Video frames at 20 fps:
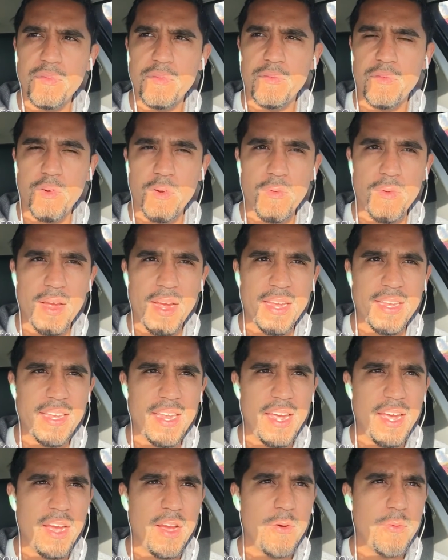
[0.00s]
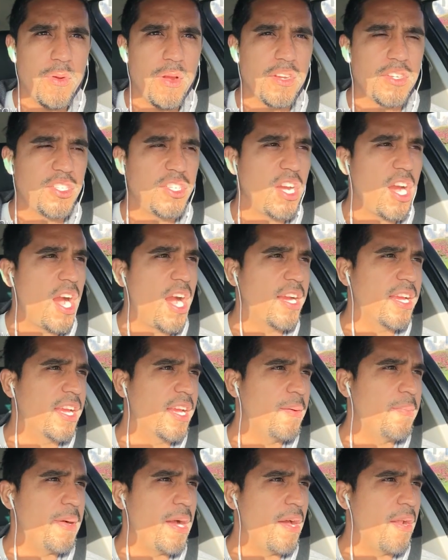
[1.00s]
for right now, we're talking
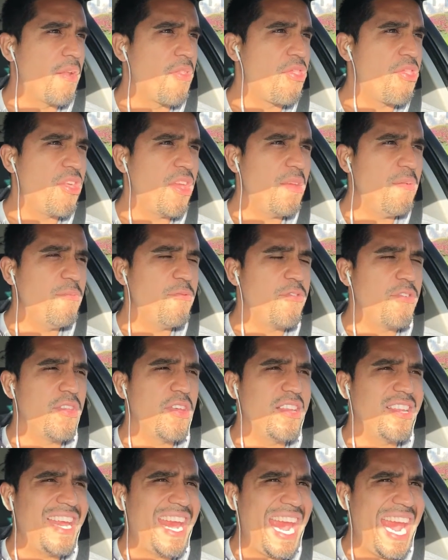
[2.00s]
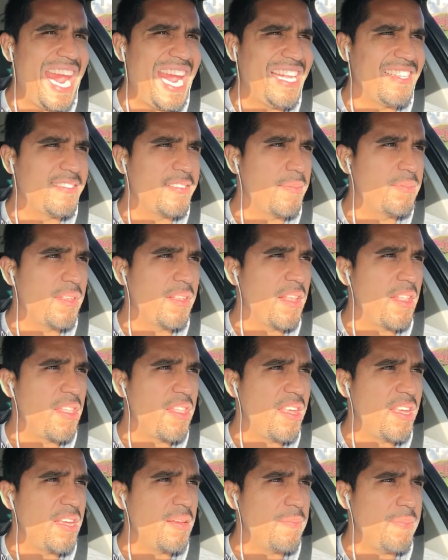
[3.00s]
about a theme for the day, something to
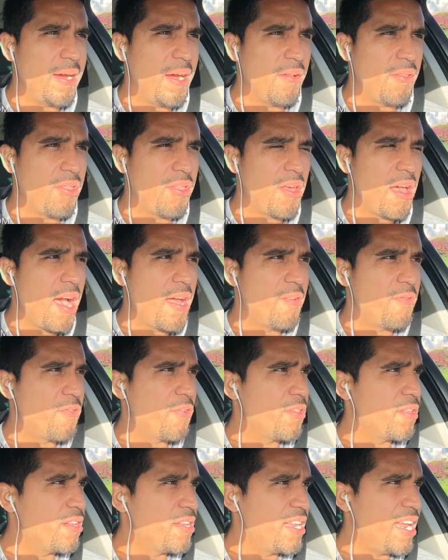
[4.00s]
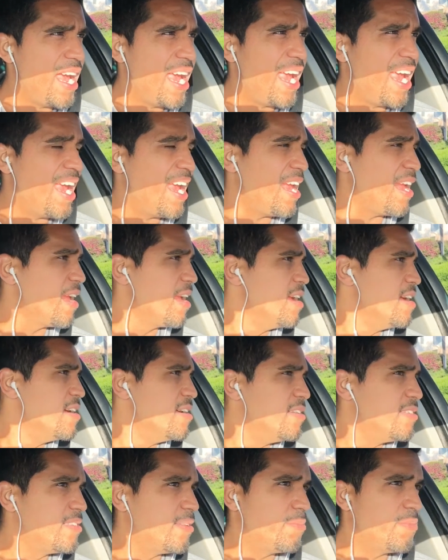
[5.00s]
think about, thought for the day,
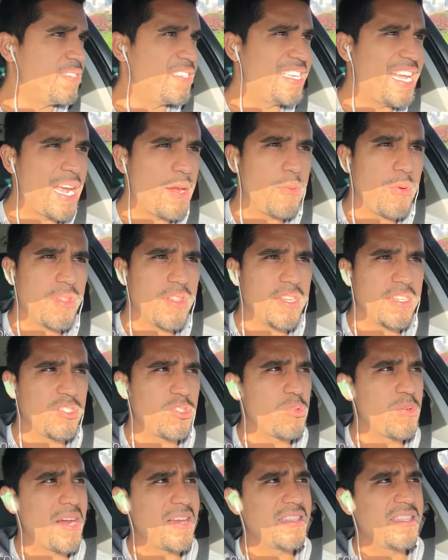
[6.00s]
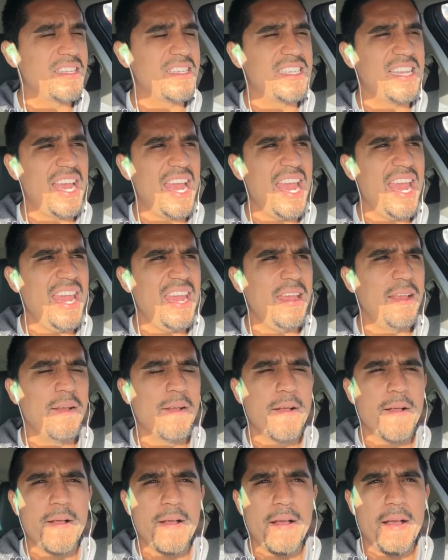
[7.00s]
something to take with us throughout the day.
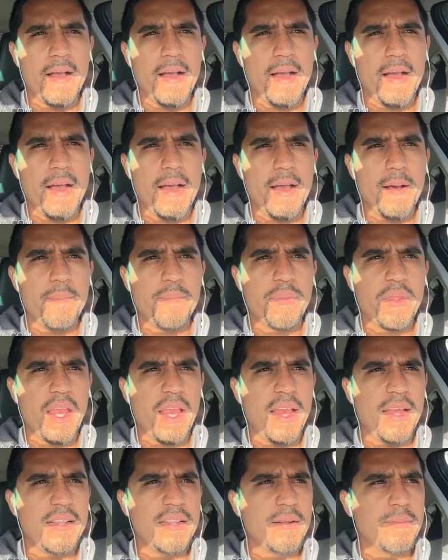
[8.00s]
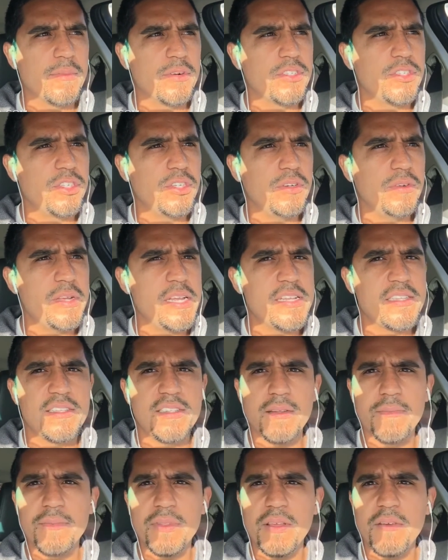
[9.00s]
And number two is
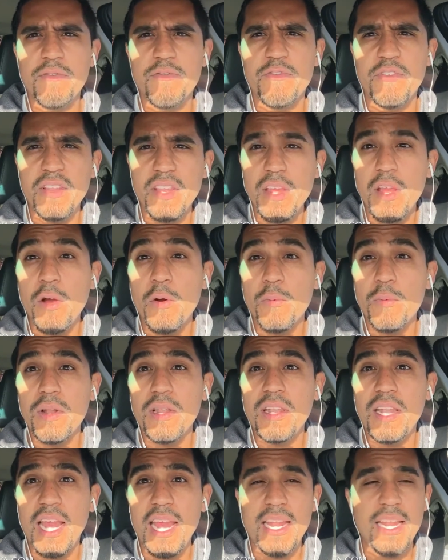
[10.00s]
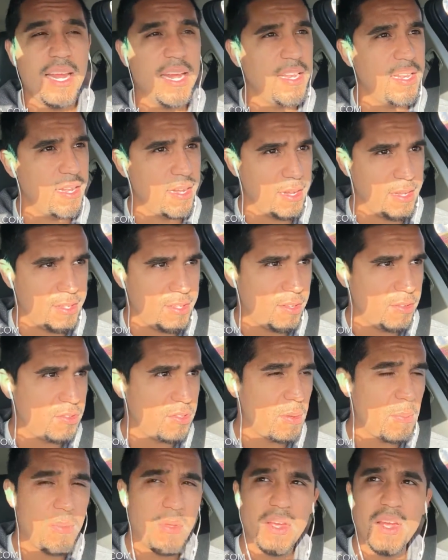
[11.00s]
something video related. So
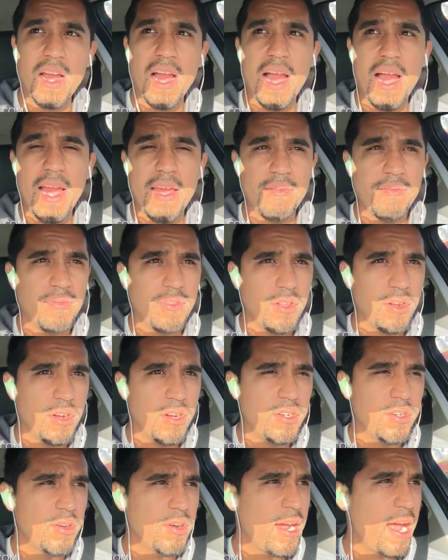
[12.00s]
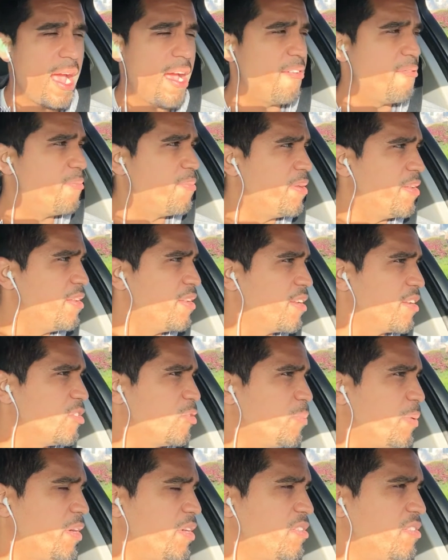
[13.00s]
something I've learned or have been
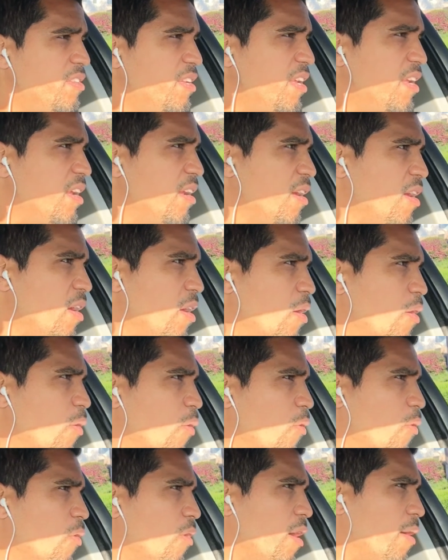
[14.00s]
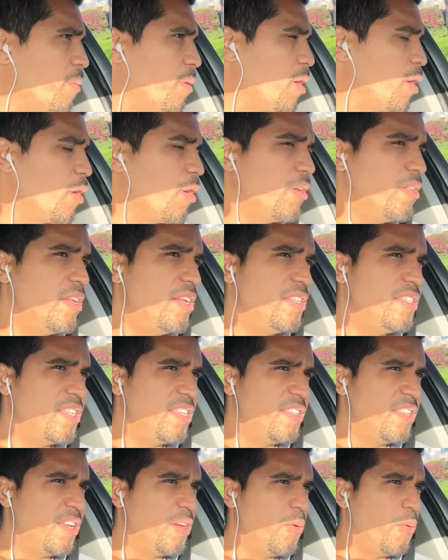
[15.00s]
experiencing or am currently
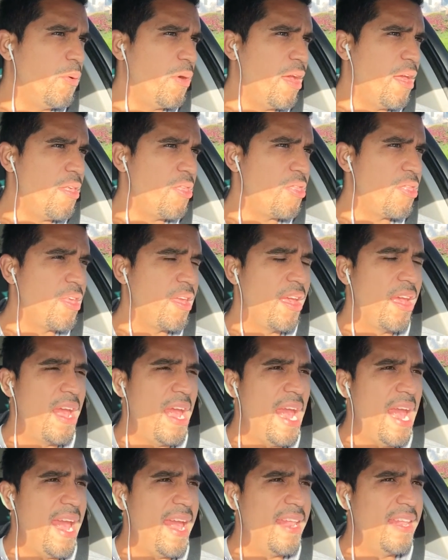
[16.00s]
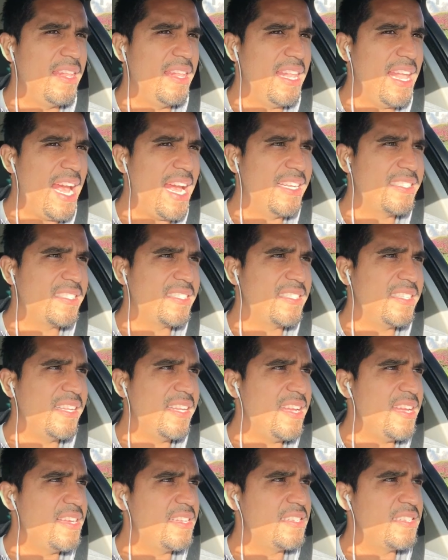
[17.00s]
dealing with. And
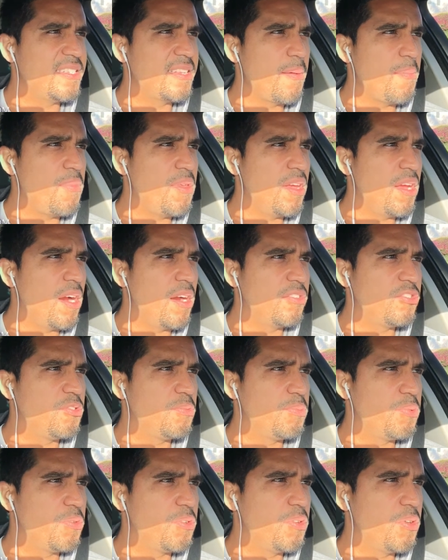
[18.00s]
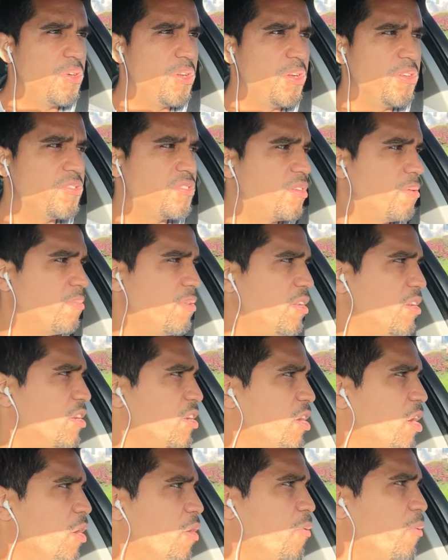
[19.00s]
lastly is something entrepreneurial, something to
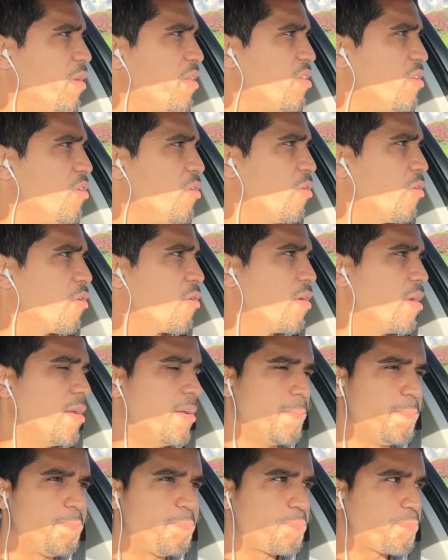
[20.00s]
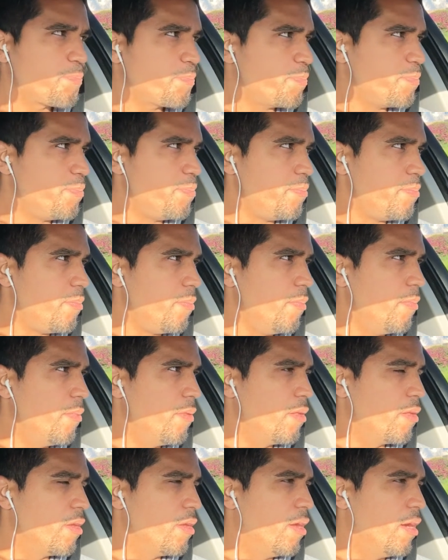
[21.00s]
go with your
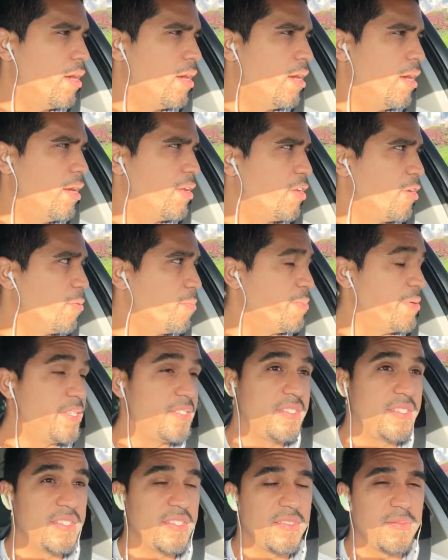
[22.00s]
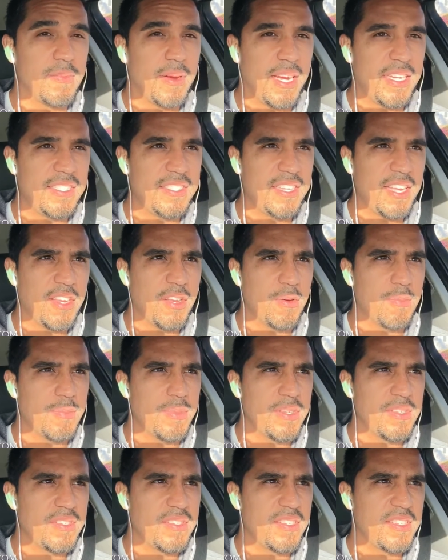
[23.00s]
business mindset, your
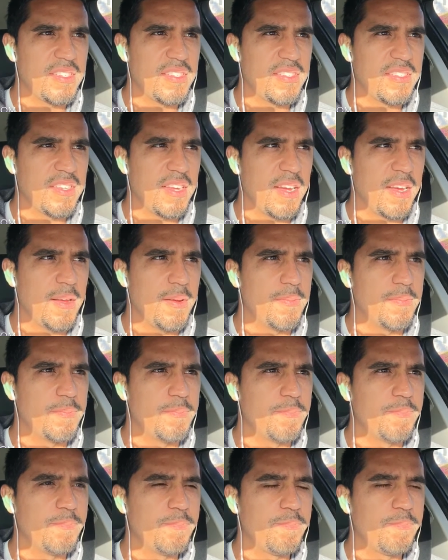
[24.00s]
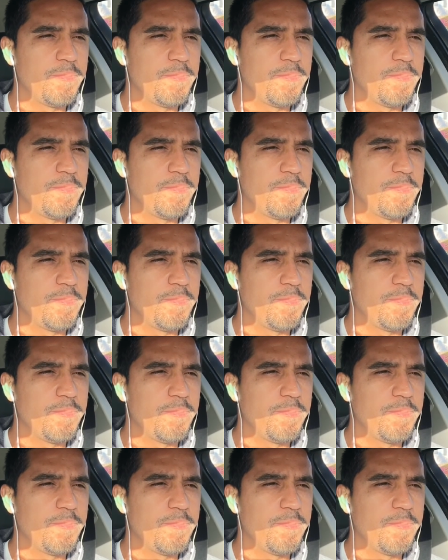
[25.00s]
business kind